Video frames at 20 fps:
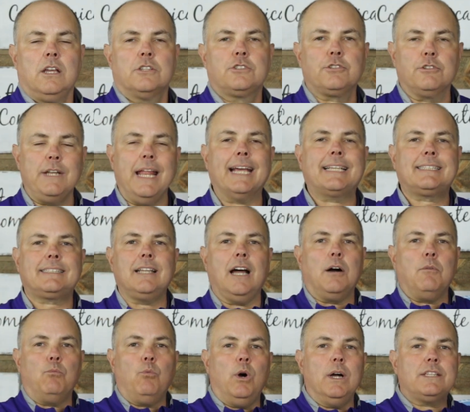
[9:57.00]
So next
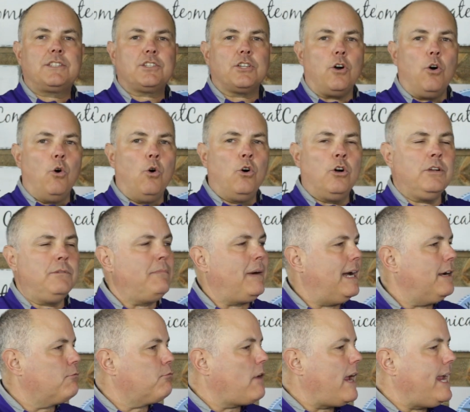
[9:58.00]
up, what's on
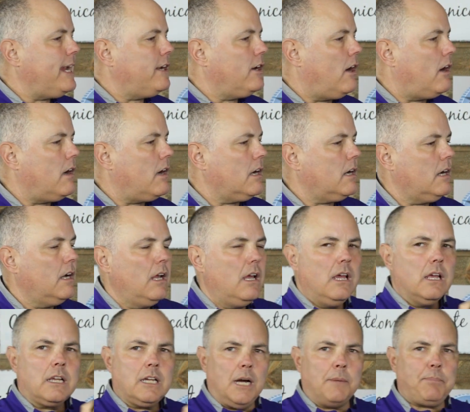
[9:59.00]
my radar?
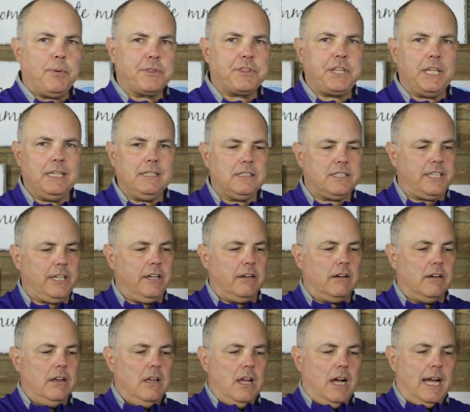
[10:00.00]
Couple things
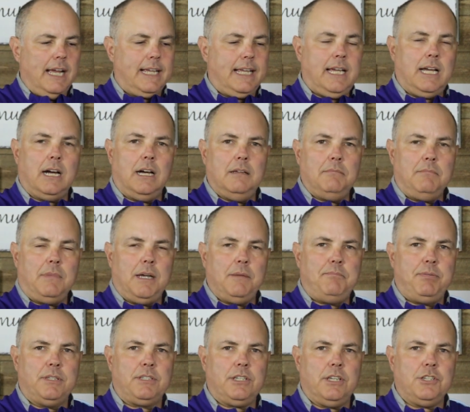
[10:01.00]
here. I cut my
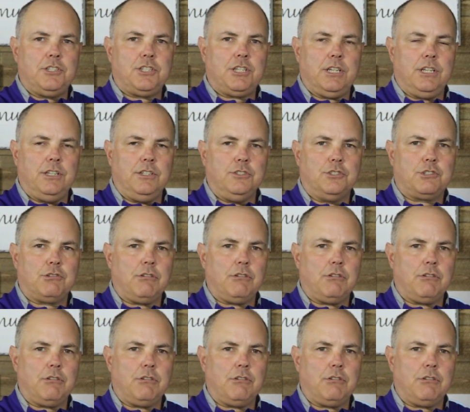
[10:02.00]
position in